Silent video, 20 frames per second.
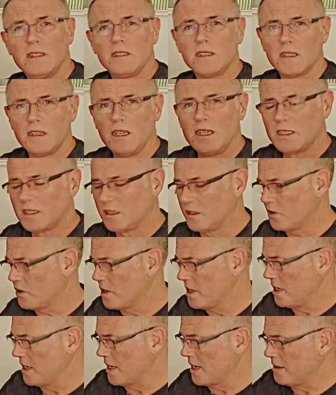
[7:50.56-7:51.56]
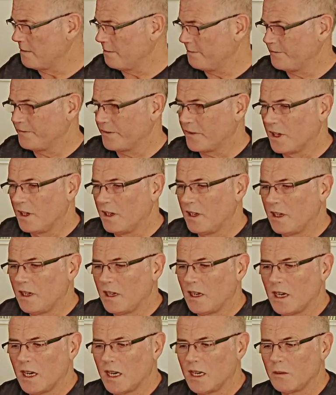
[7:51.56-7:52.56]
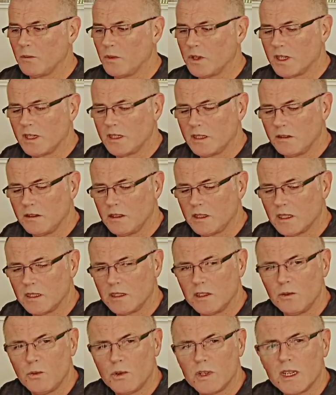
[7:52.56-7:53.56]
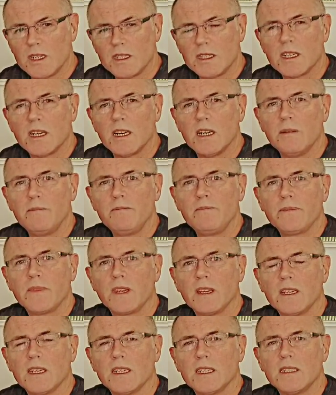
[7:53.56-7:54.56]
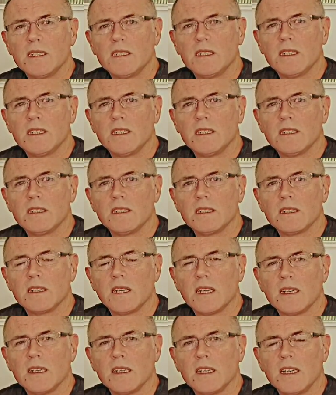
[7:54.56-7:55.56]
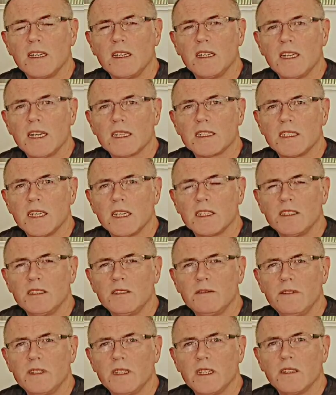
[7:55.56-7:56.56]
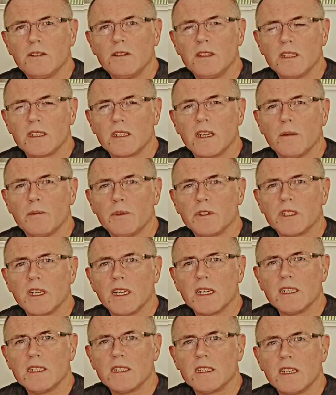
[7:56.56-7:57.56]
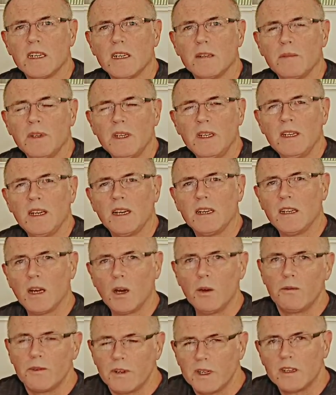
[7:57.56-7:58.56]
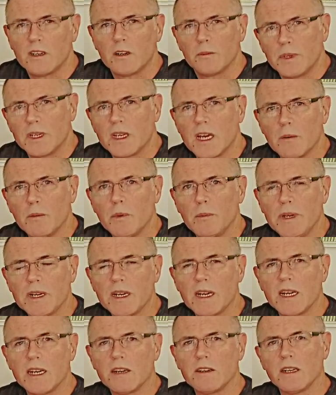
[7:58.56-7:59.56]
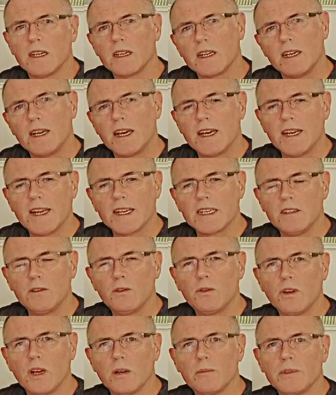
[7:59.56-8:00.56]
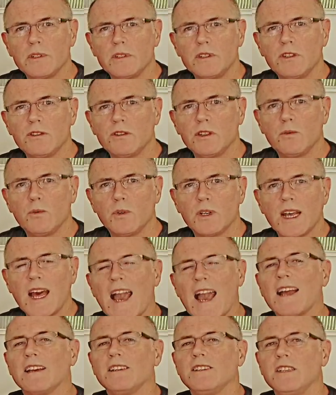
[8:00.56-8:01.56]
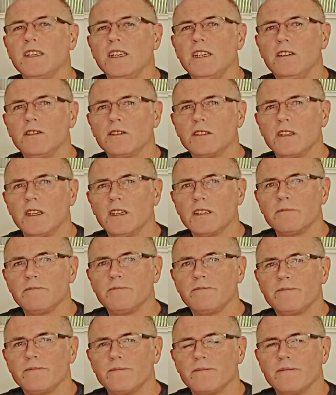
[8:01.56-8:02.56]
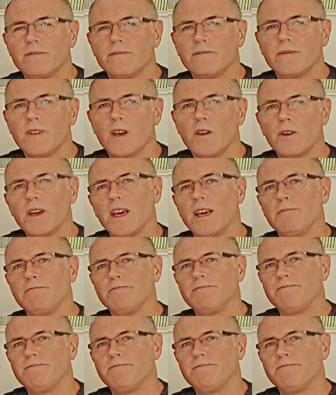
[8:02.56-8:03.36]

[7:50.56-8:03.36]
So let's try it out. What I'll do is I'll do one at a time, and in the next section of the video in a couple seconds time, and hopefully it'll become a bit clearer. I can connect it all up and show you what actually looks like. Okay.